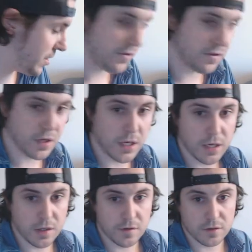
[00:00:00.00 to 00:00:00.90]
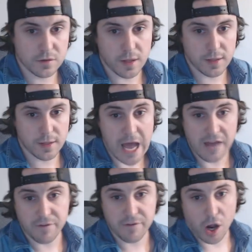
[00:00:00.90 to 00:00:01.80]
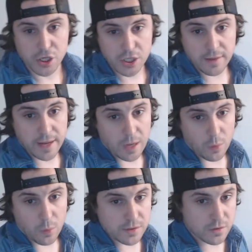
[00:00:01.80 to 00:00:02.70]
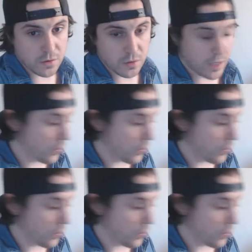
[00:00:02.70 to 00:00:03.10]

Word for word: this is a live auction that I went to